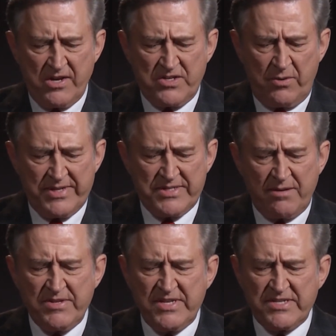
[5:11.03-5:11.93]
So in
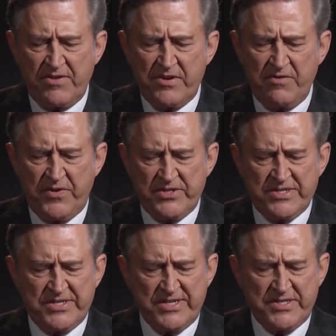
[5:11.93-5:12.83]
some of these other
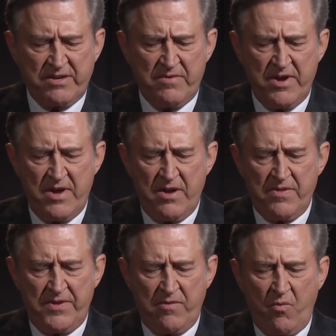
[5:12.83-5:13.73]
deficiencies, then
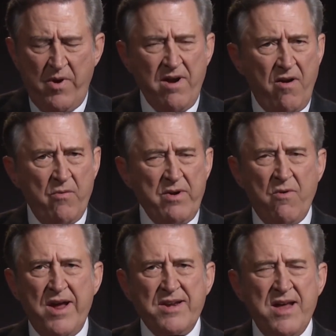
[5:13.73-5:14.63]
then where are we
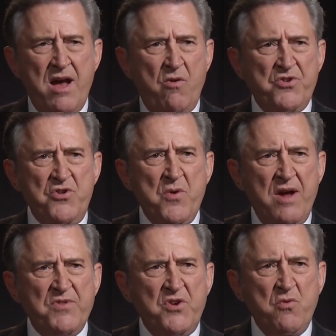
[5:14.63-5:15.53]
right now? Do you
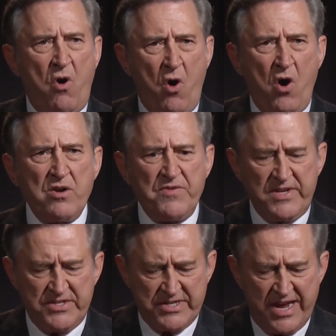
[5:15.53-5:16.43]
have to do all of
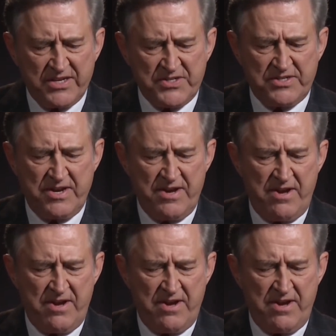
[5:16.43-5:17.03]
these tests?